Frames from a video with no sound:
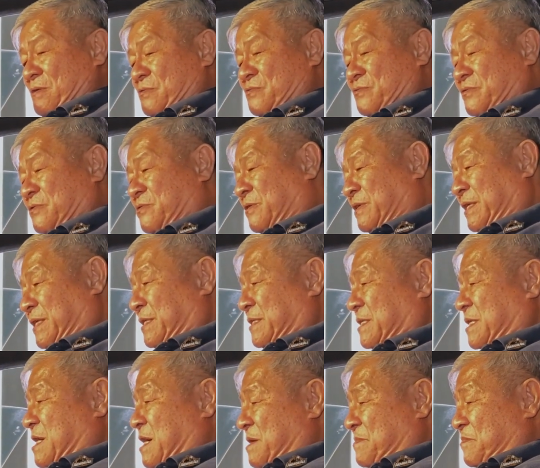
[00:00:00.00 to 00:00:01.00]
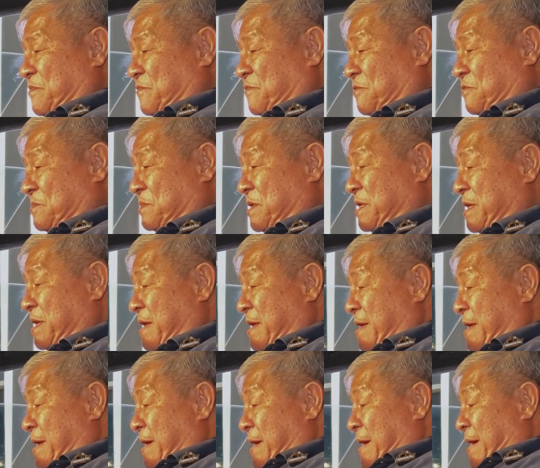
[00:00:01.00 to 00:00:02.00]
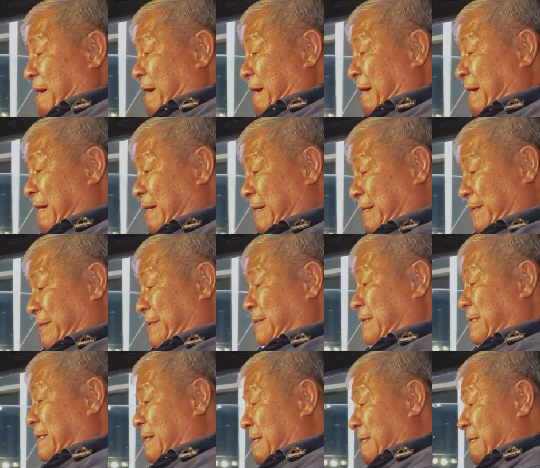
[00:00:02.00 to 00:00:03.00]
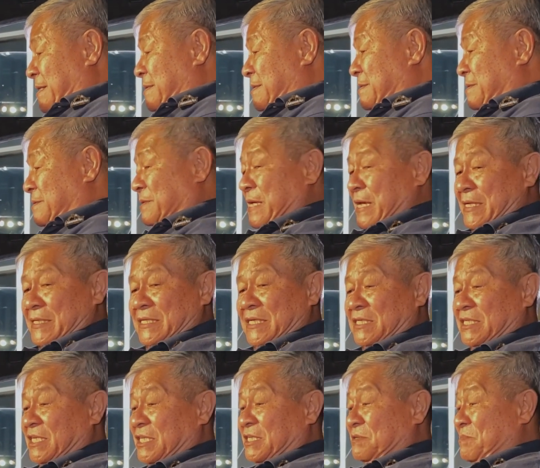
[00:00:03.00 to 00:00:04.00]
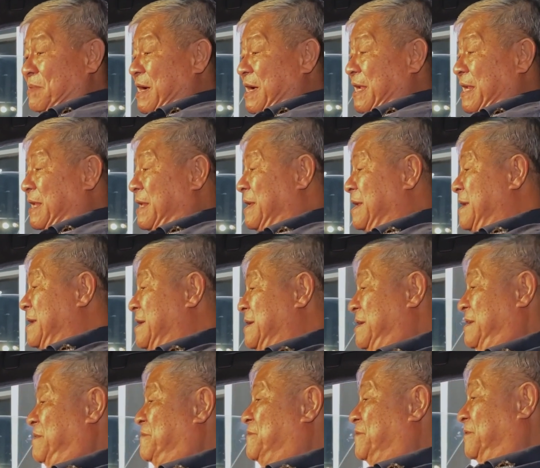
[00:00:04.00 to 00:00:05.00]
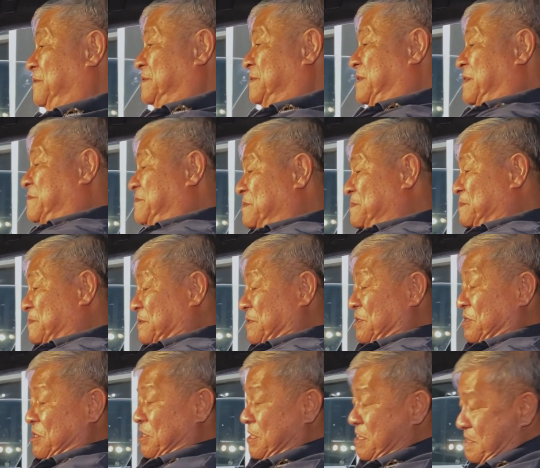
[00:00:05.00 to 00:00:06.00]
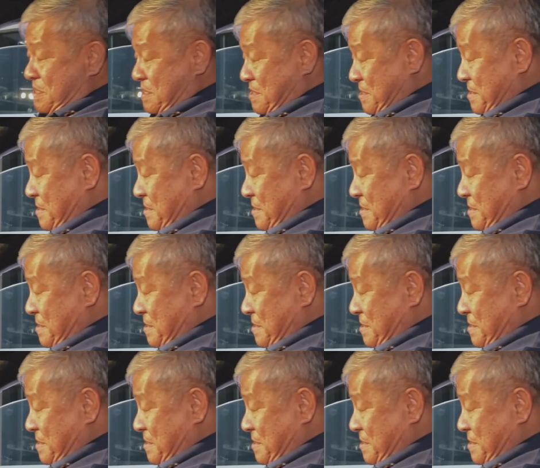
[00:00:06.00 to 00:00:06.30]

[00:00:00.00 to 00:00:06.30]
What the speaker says: who got in the car before me. And okay, this is my default driving position.